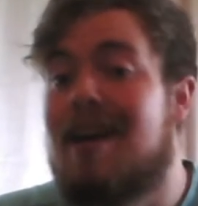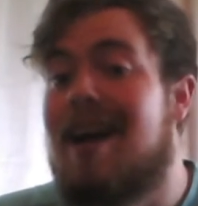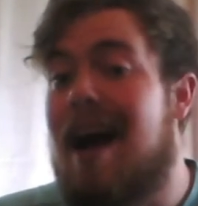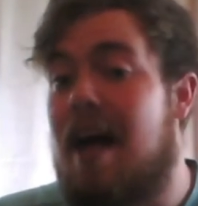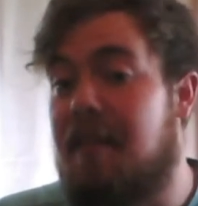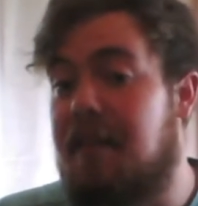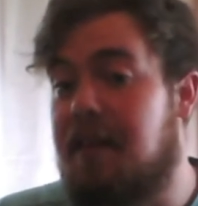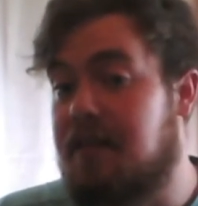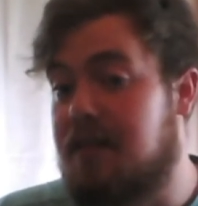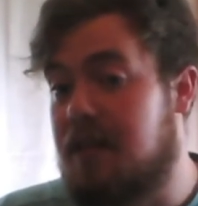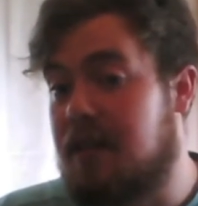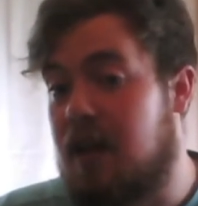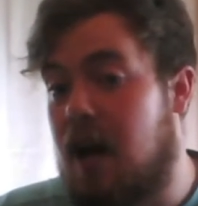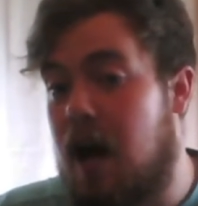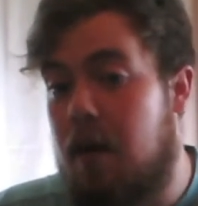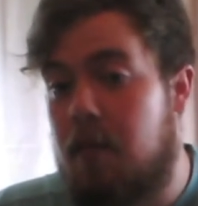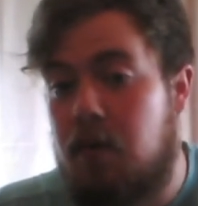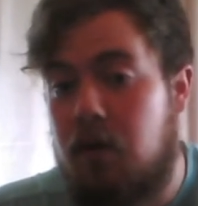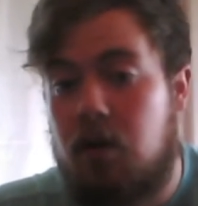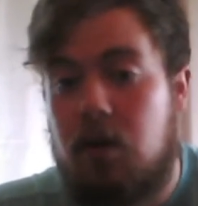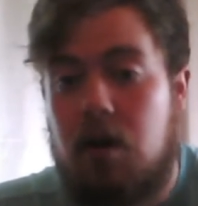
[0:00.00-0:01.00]
and then you see
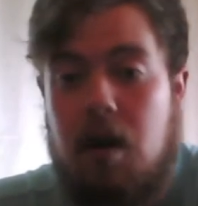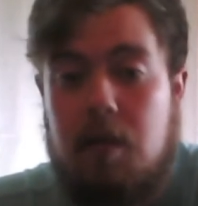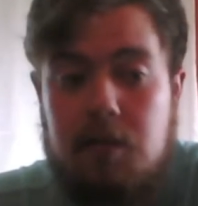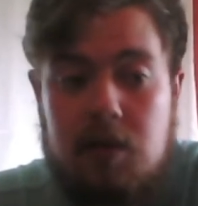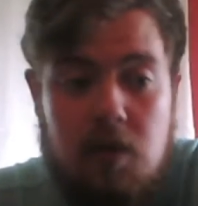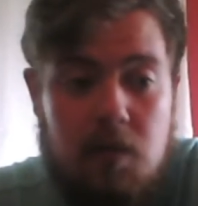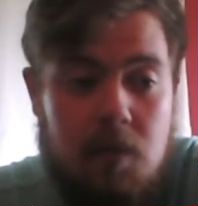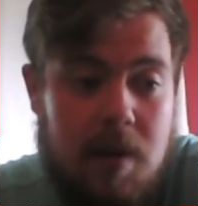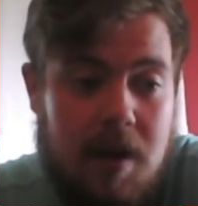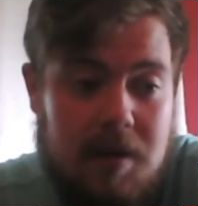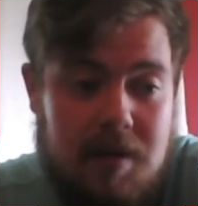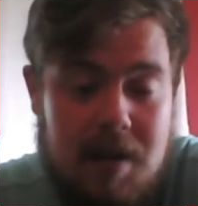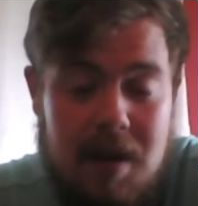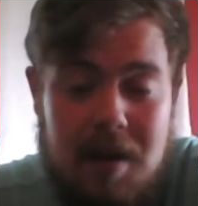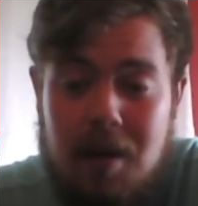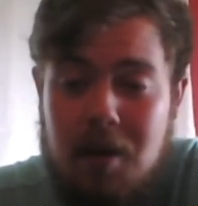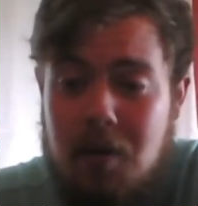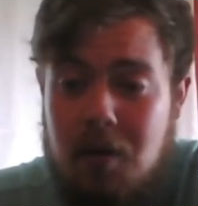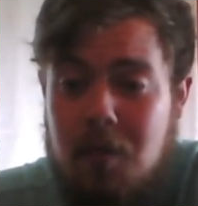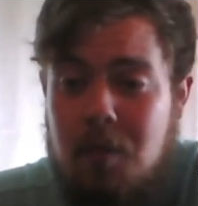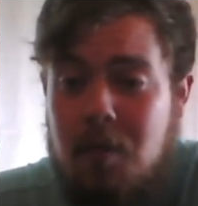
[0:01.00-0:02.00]
Cameron Grimes come past saying, "Oh,